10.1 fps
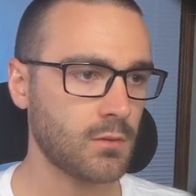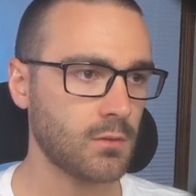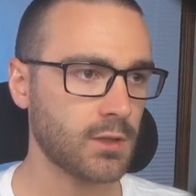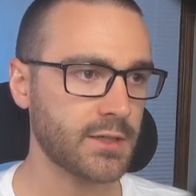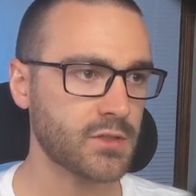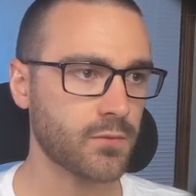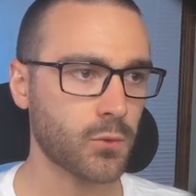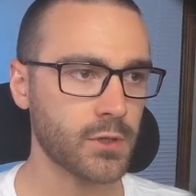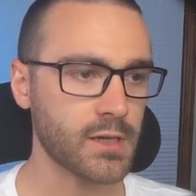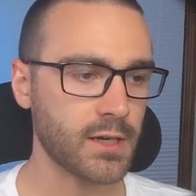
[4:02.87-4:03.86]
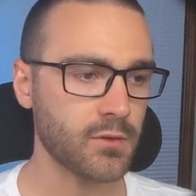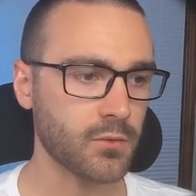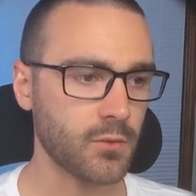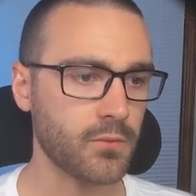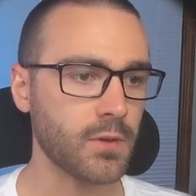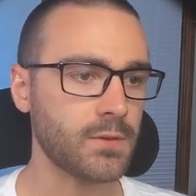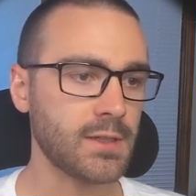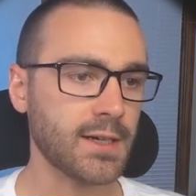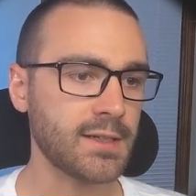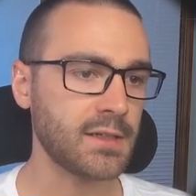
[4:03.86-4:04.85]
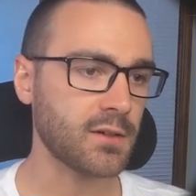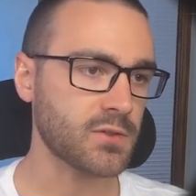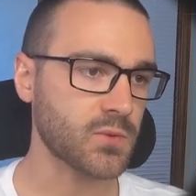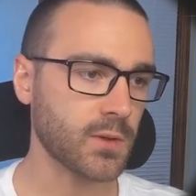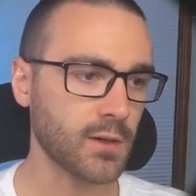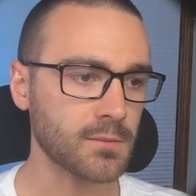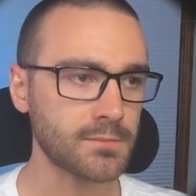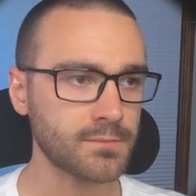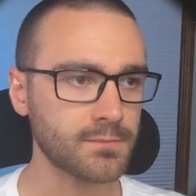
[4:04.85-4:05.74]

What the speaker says: lines 49 through 59 here as well.